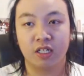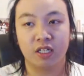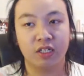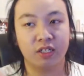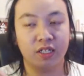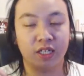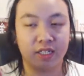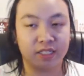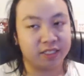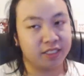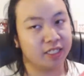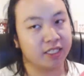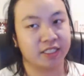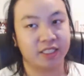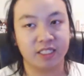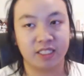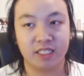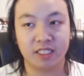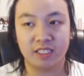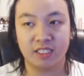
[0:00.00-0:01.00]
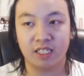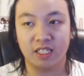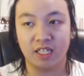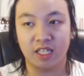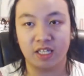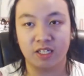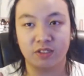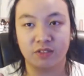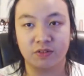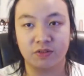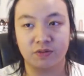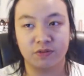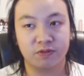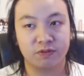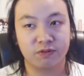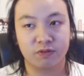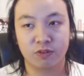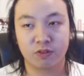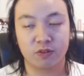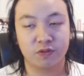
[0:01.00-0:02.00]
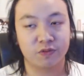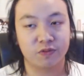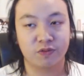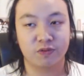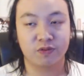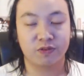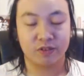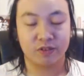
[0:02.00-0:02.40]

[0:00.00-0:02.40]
a lot of sexiness, a lot of groove,